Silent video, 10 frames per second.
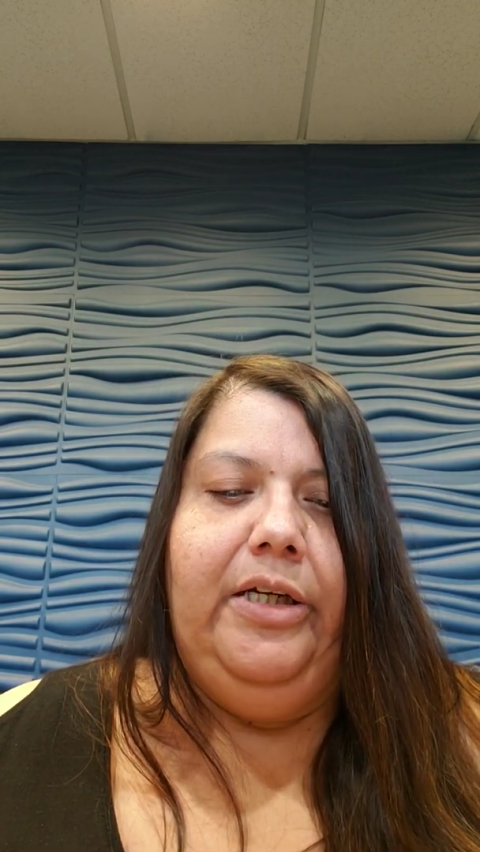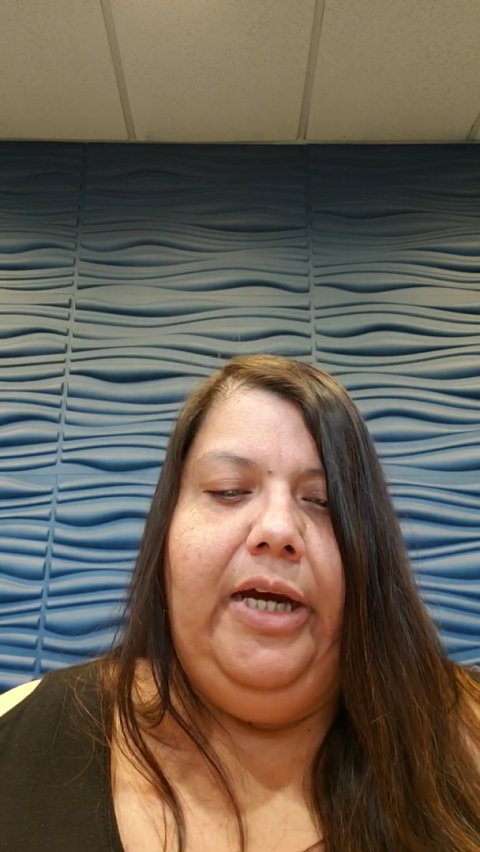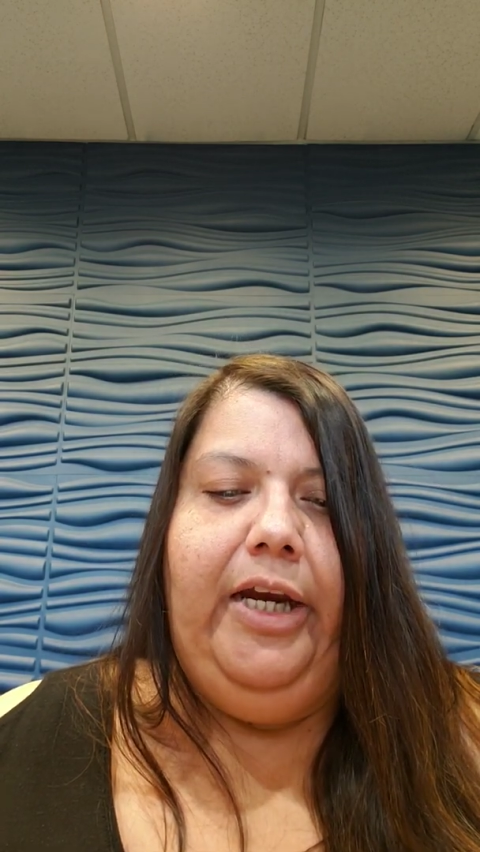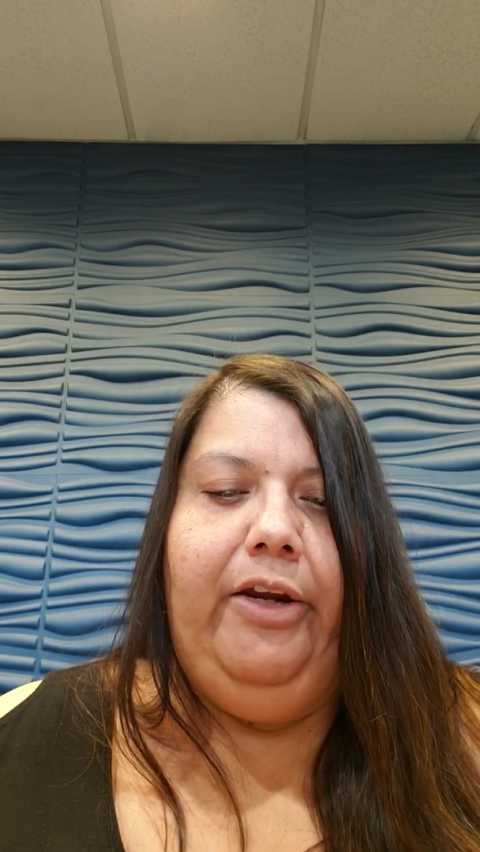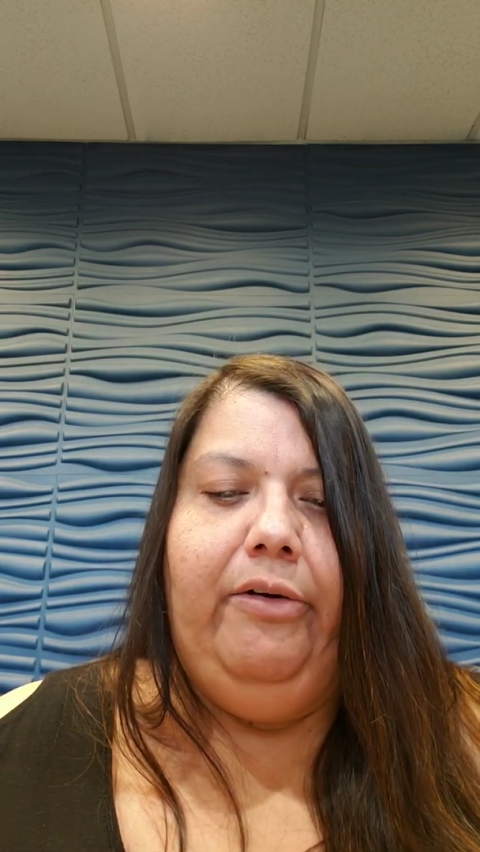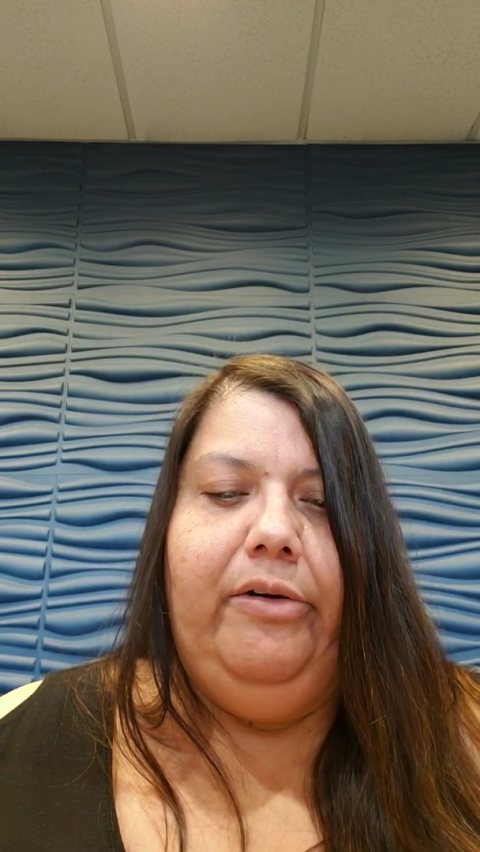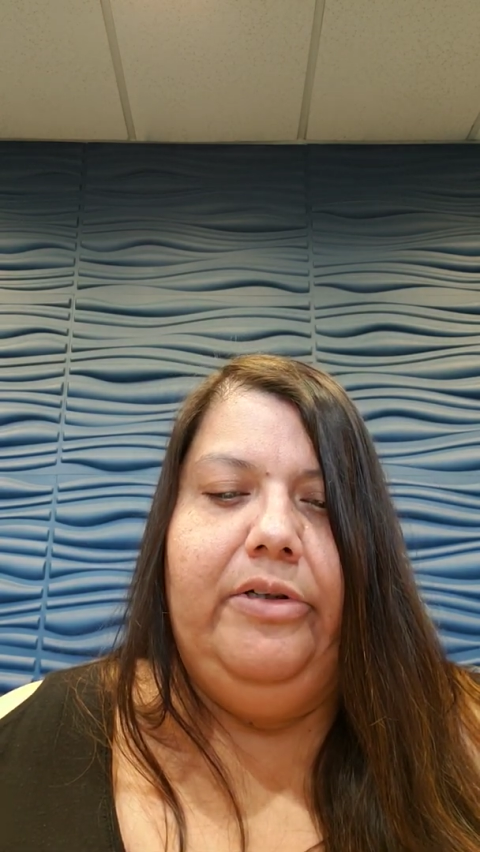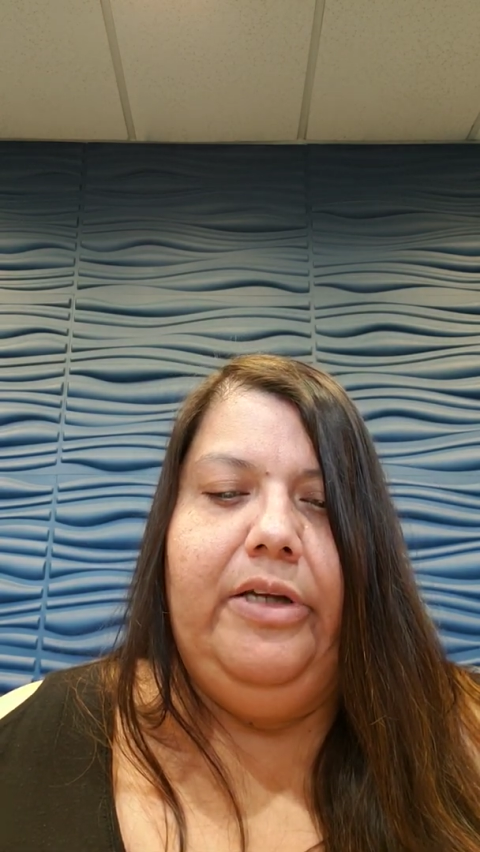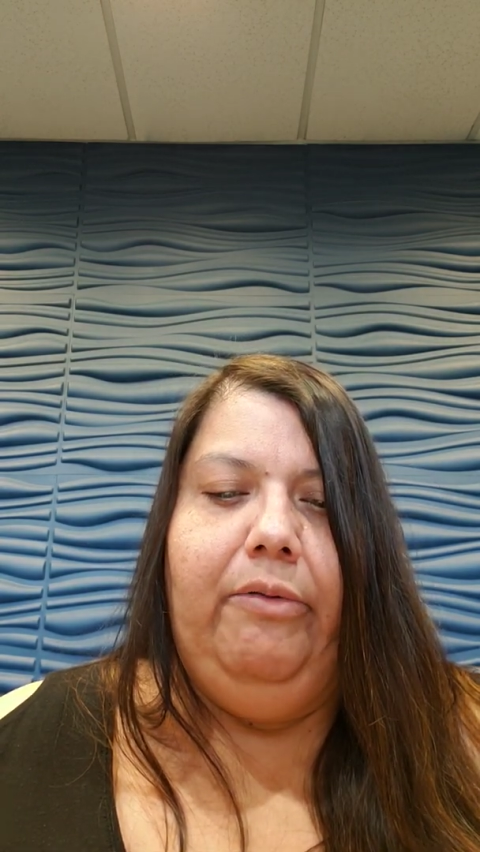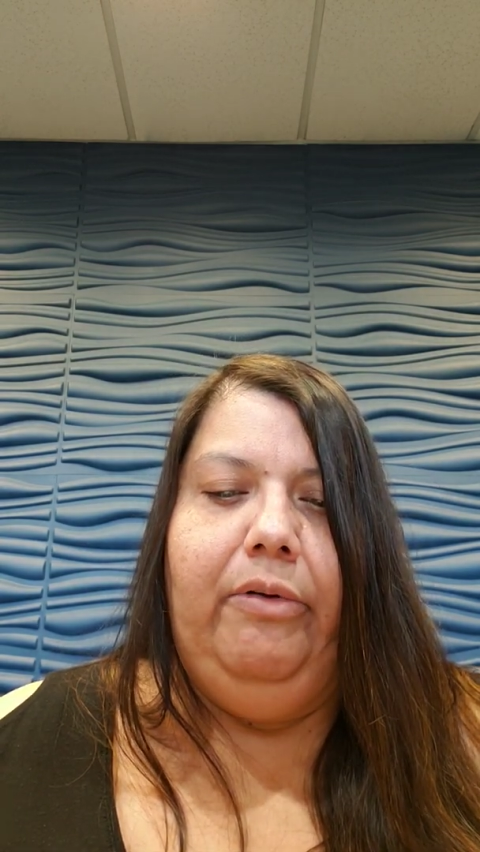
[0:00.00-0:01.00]
and cures
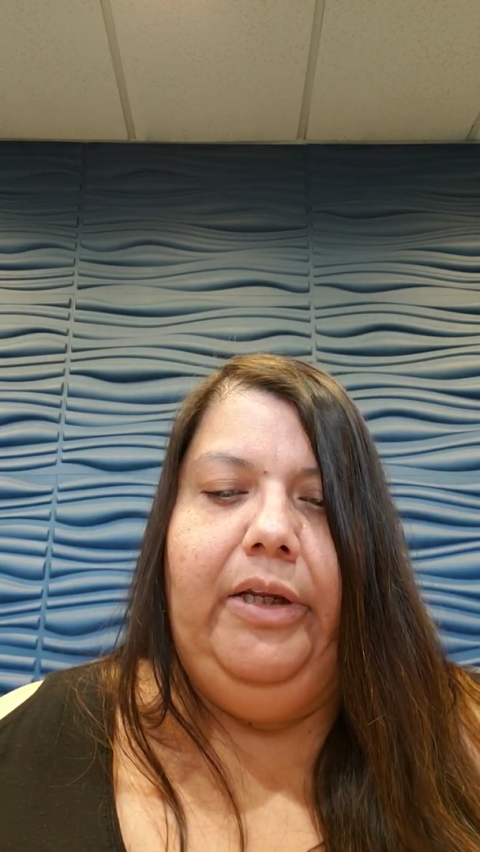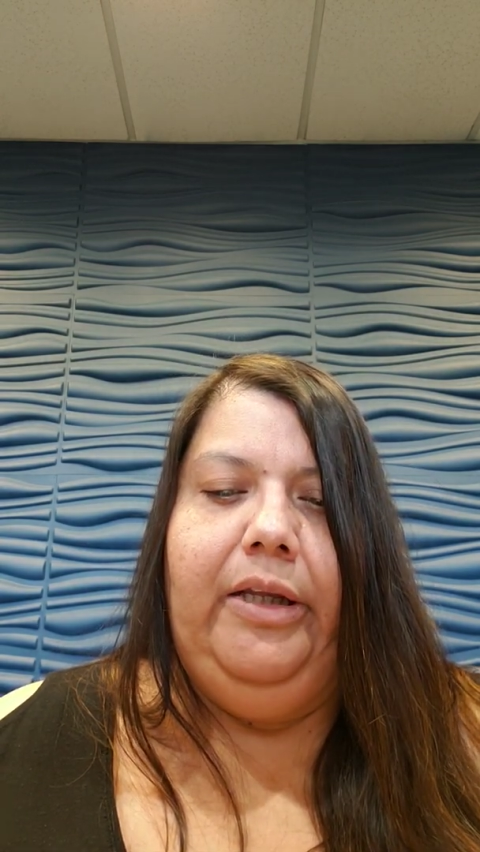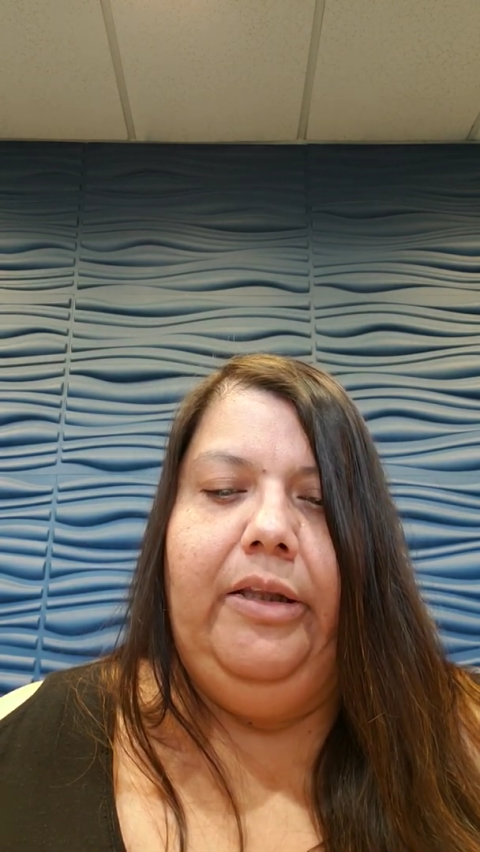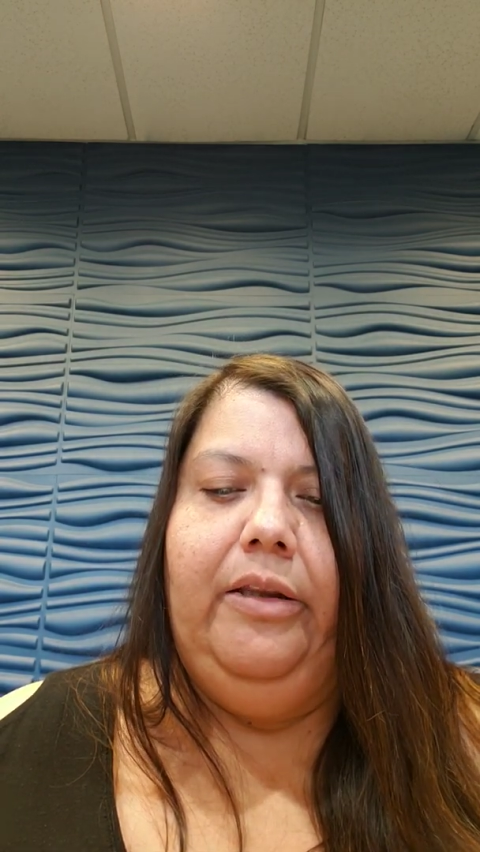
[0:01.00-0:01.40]
that will lengthen